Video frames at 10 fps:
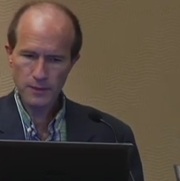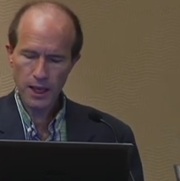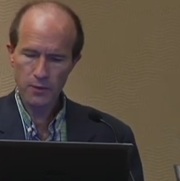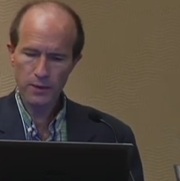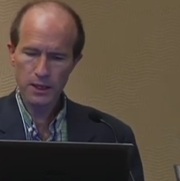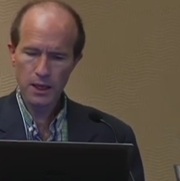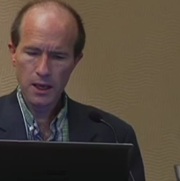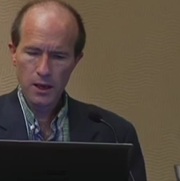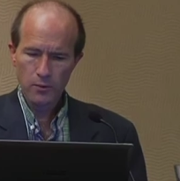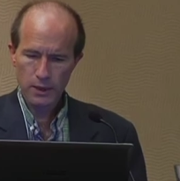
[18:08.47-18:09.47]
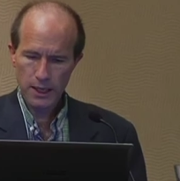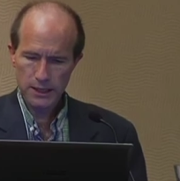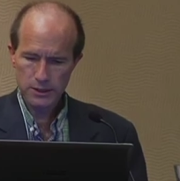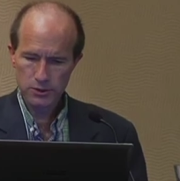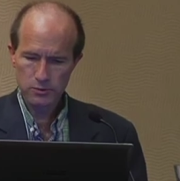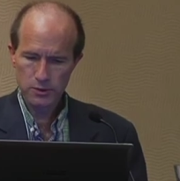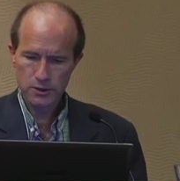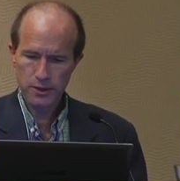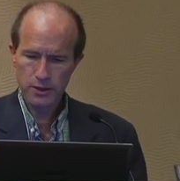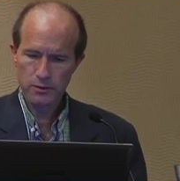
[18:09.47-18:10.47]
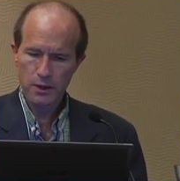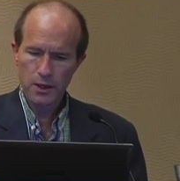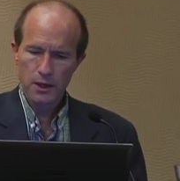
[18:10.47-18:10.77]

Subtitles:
And we would like to try to